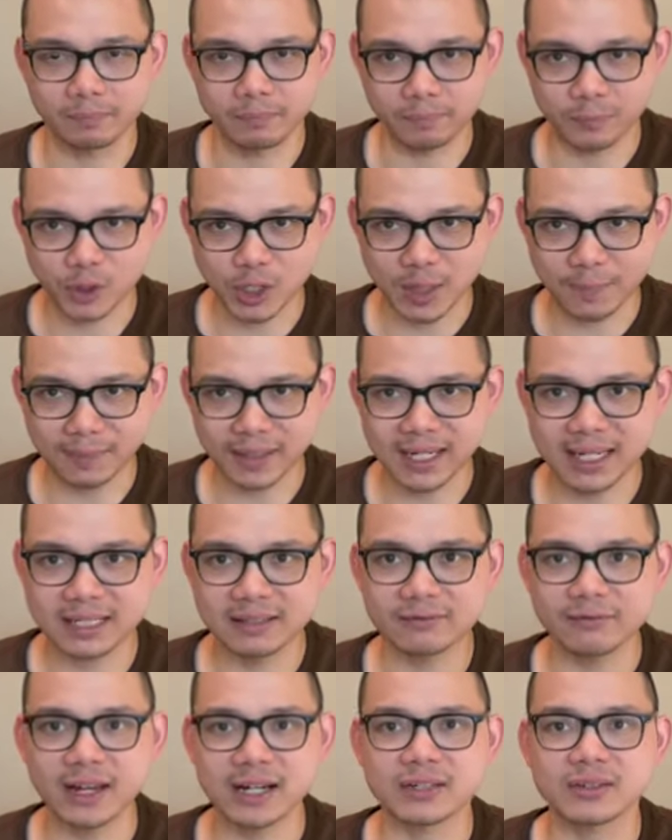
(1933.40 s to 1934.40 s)
Japanese
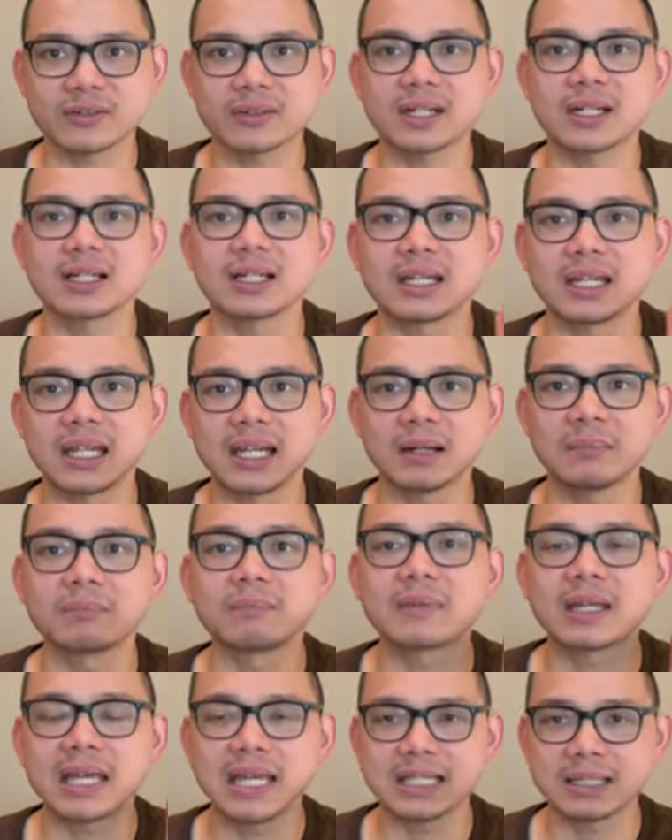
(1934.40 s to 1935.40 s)
factory, yep,
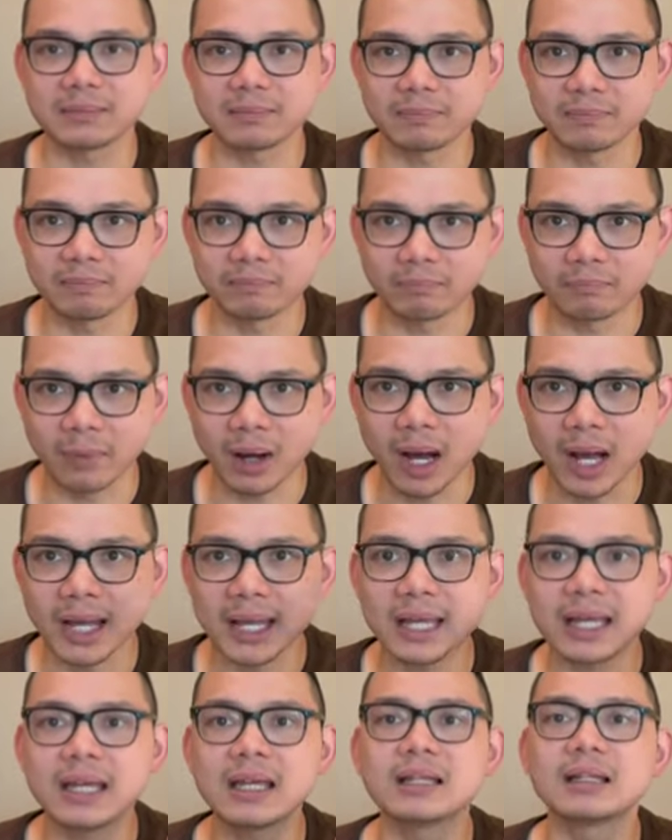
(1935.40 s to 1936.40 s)
he's
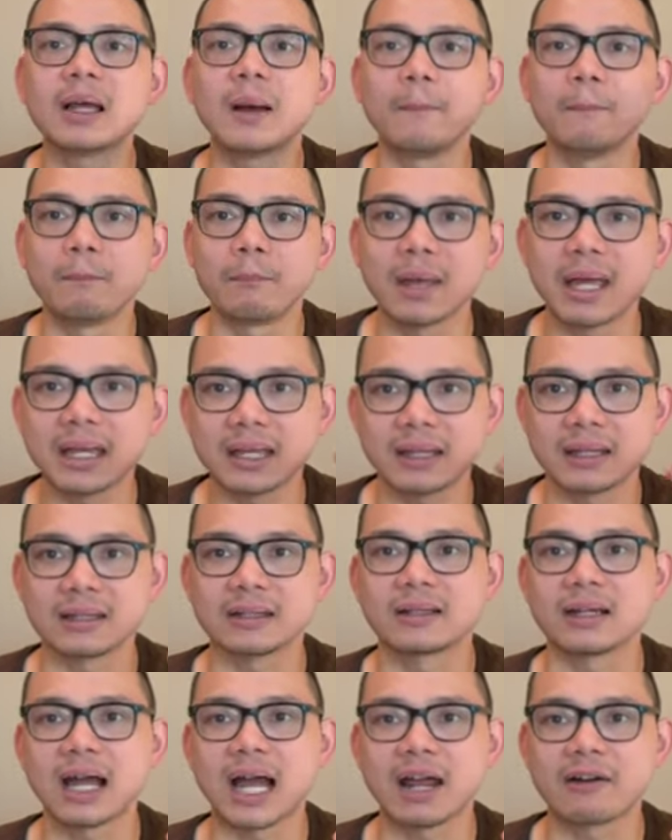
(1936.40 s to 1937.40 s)
buying it, make
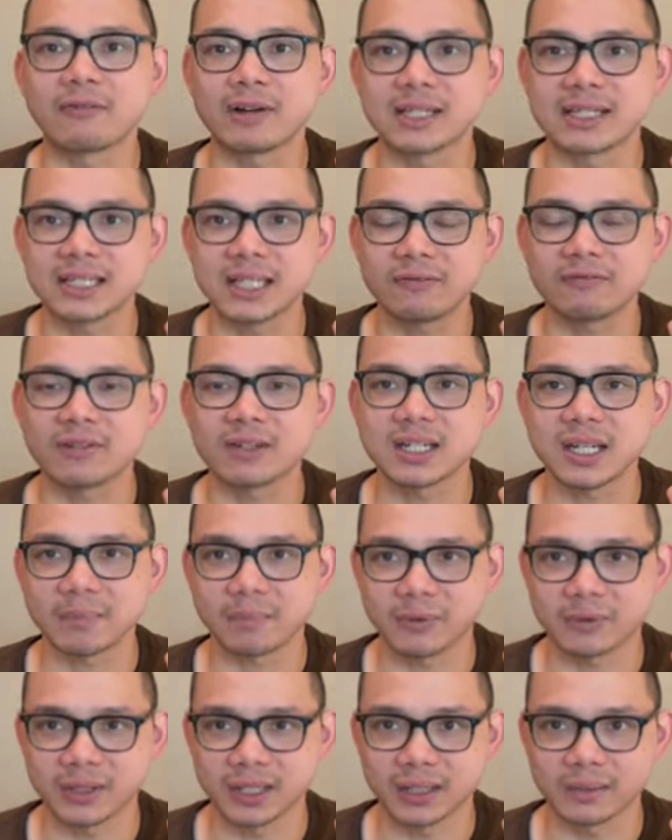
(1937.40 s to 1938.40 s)
it. I received the
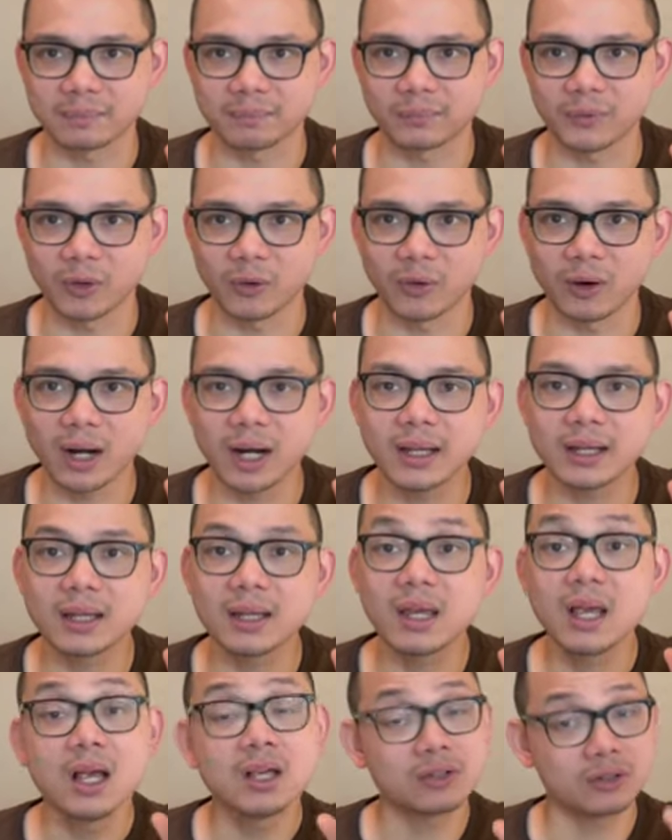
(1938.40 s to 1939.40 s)
deposit, all right?
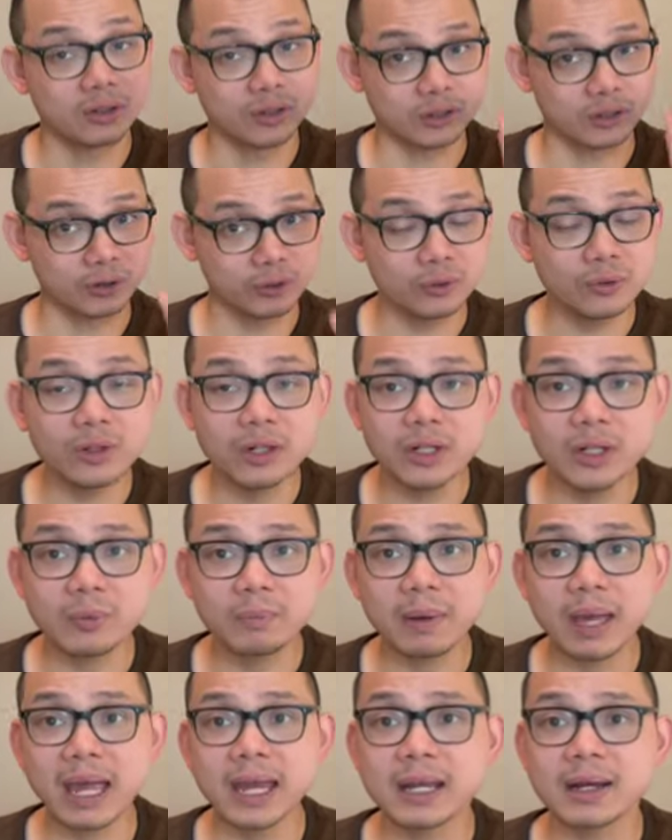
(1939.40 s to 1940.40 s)
So the sooner you
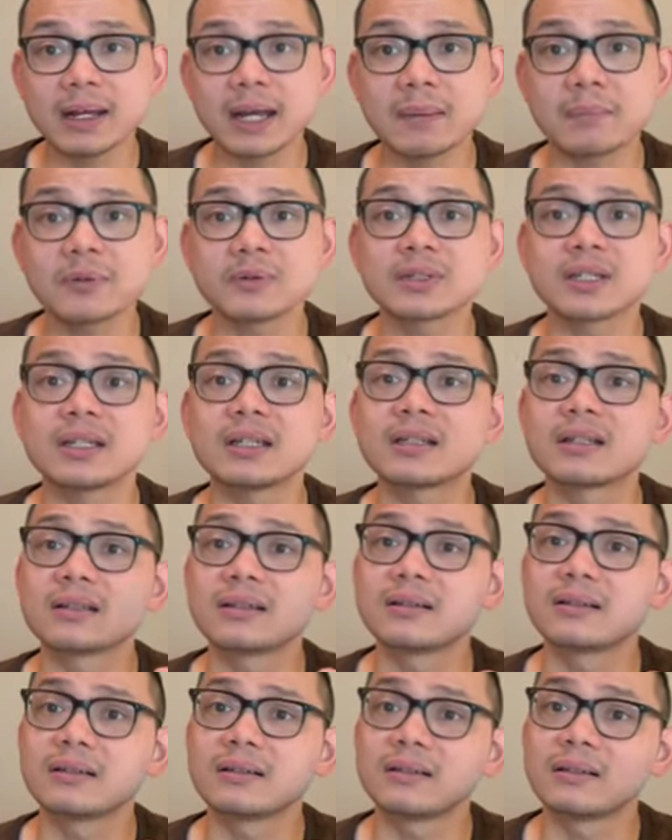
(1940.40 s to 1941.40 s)
pay the deposit,
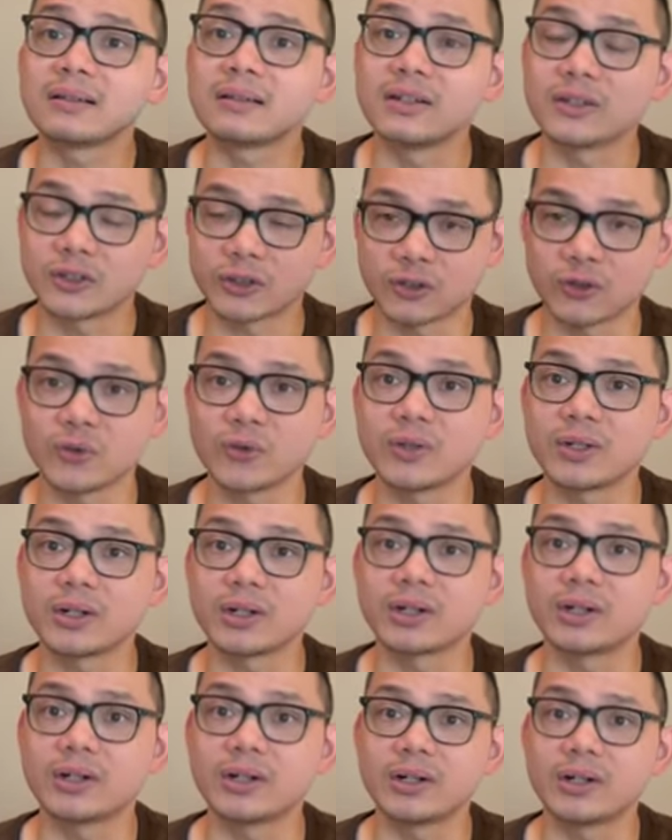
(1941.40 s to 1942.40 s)
the
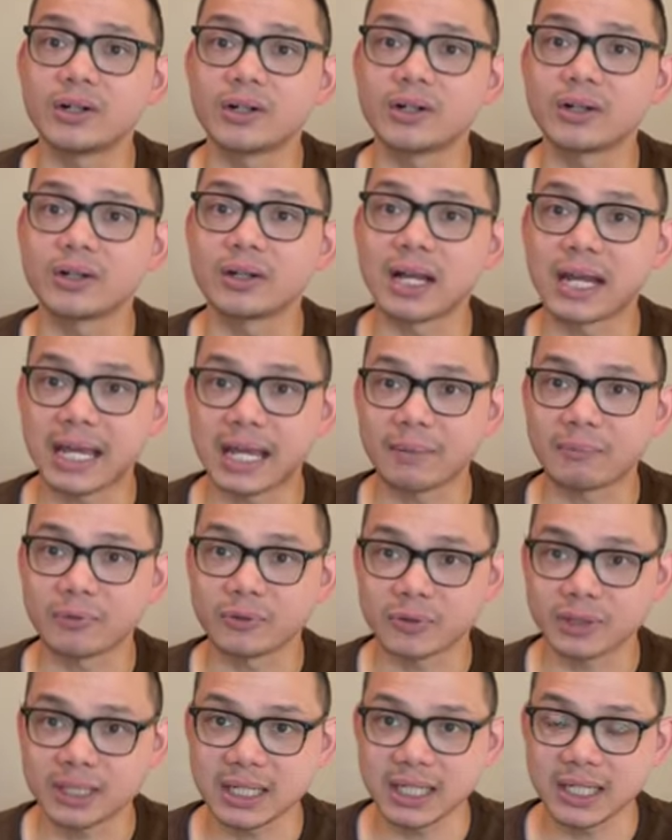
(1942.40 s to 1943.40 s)
sooner they can
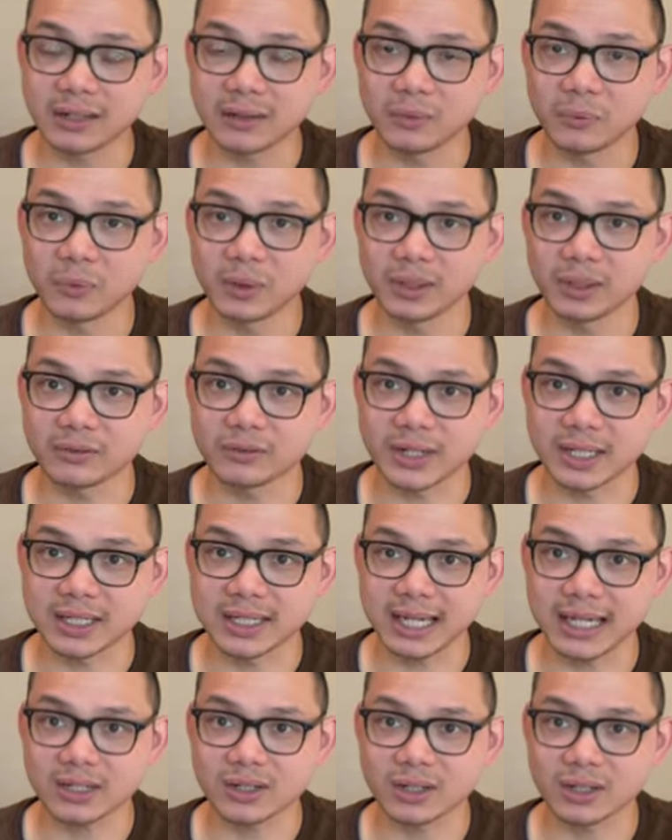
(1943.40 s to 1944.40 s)
proceed with the
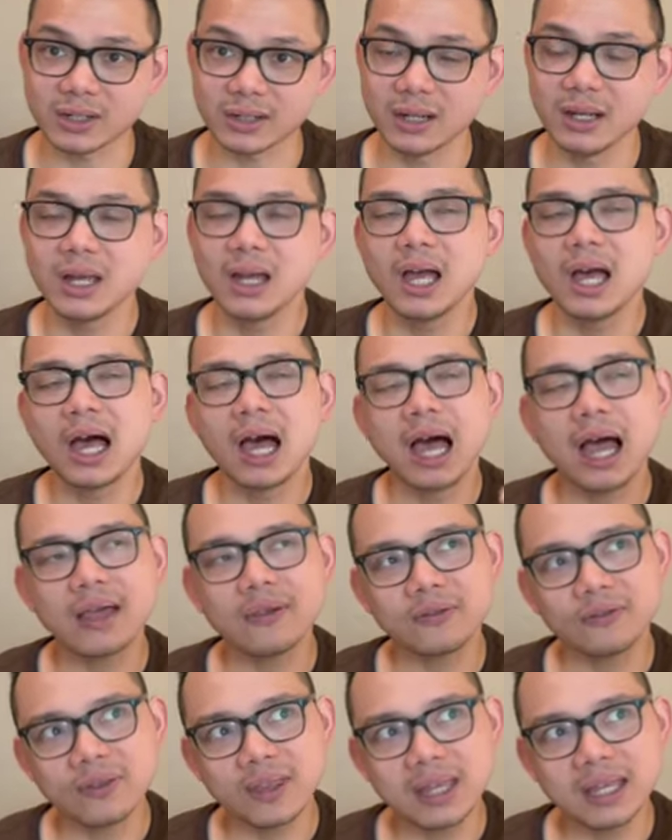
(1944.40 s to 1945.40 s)
transaction. I
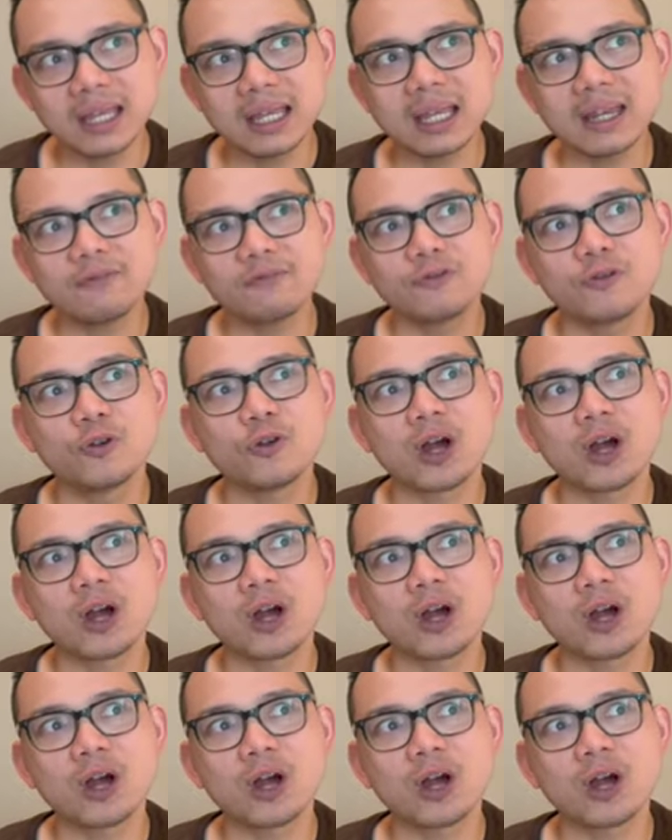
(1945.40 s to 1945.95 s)
think if